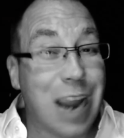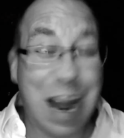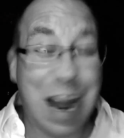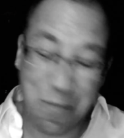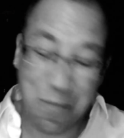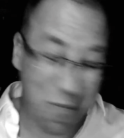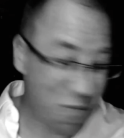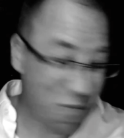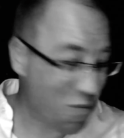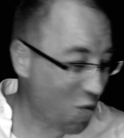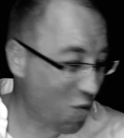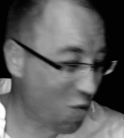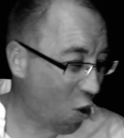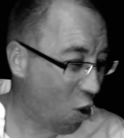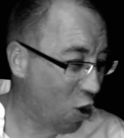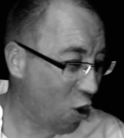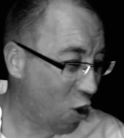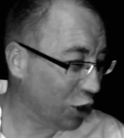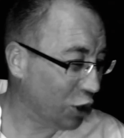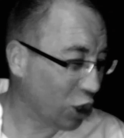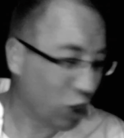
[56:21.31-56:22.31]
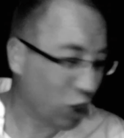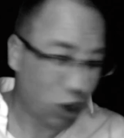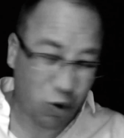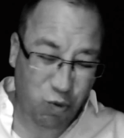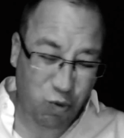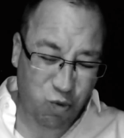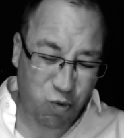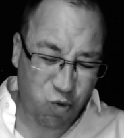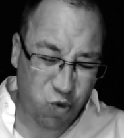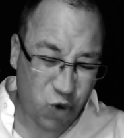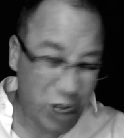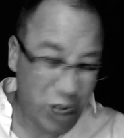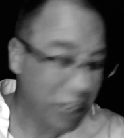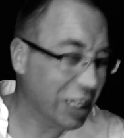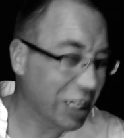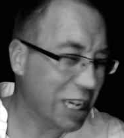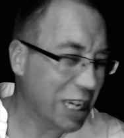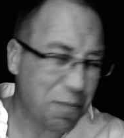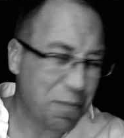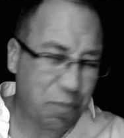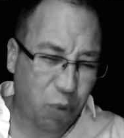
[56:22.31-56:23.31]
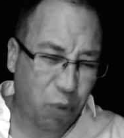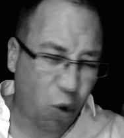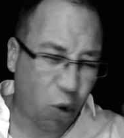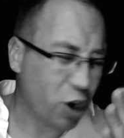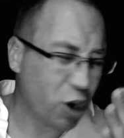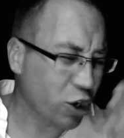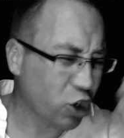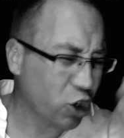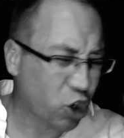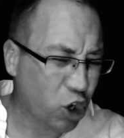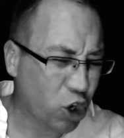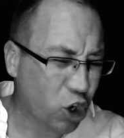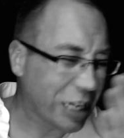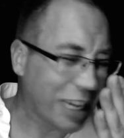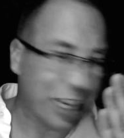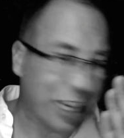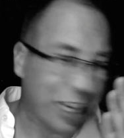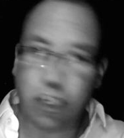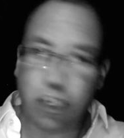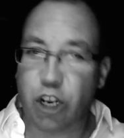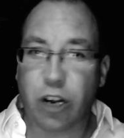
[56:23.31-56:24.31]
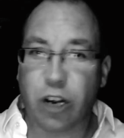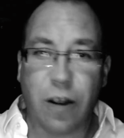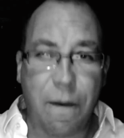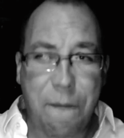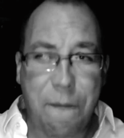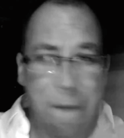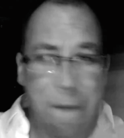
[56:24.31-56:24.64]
And all the really important good things are going to